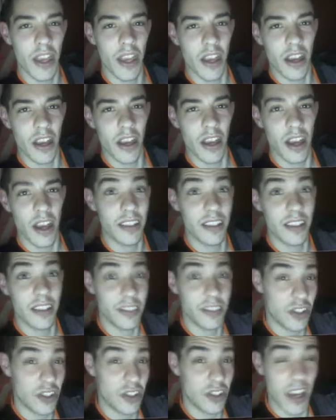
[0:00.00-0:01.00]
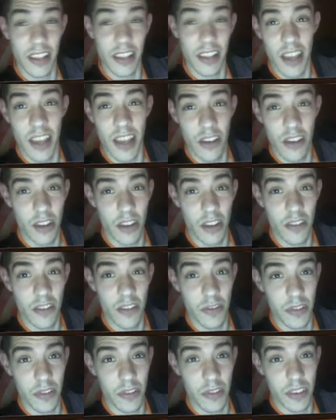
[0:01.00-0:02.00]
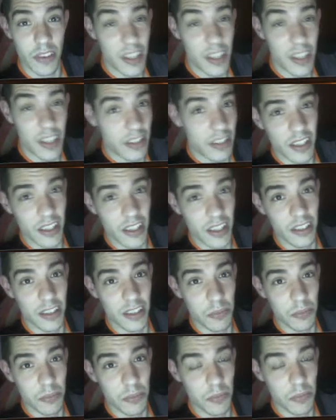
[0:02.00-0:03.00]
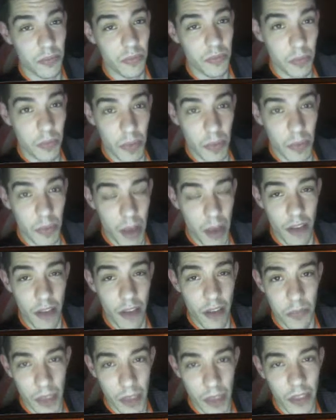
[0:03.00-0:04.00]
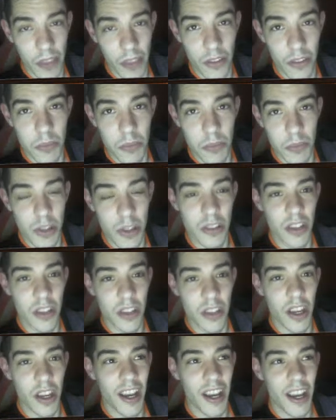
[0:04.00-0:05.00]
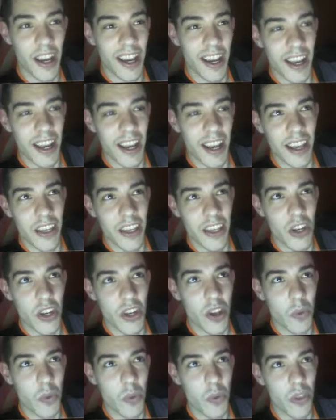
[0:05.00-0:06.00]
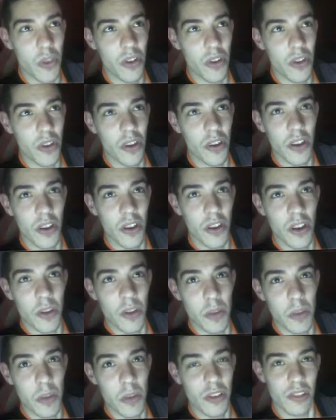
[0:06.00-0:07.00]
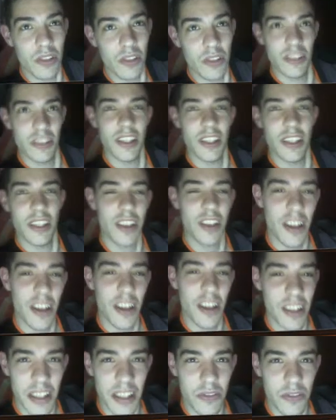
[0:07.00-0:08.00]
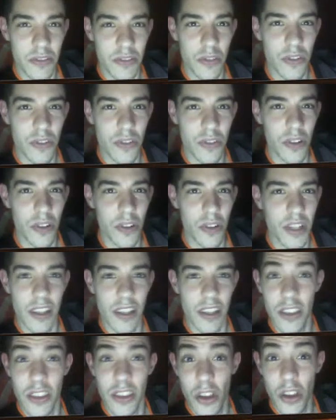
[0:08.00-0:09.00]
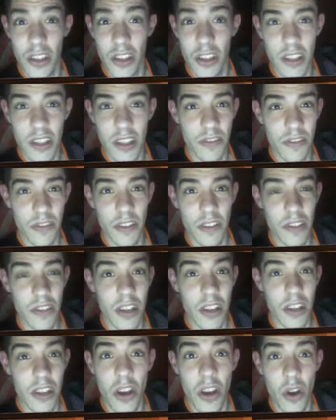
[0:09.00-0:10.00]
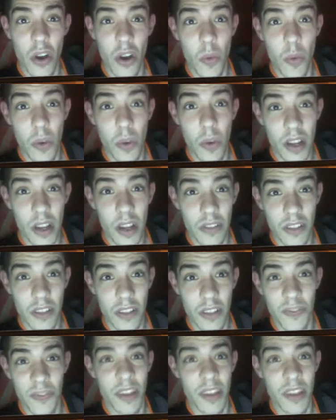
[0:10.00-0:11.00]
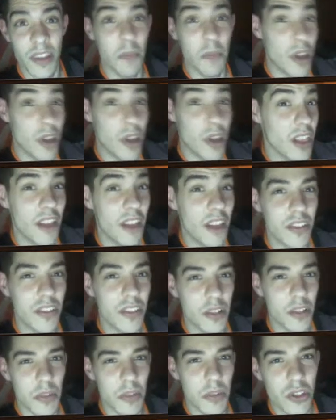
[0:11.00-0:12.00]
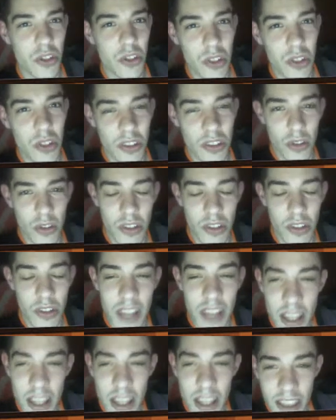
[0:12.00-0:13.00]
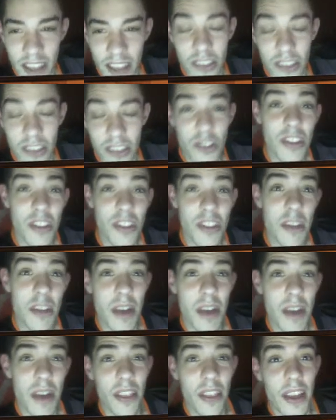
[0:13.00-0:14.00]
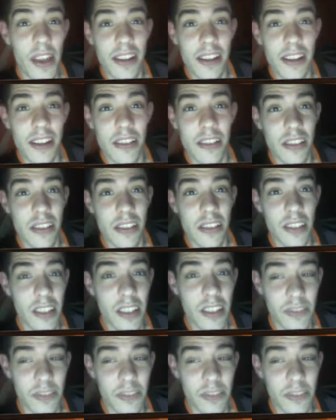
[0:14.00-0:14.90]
and you can't take credit for this sickness apart from the others, because whether my doctor says I'm going to live till 40, 30, 50, whatever, my life's going to be shorter than yours. Now the good thing about that is that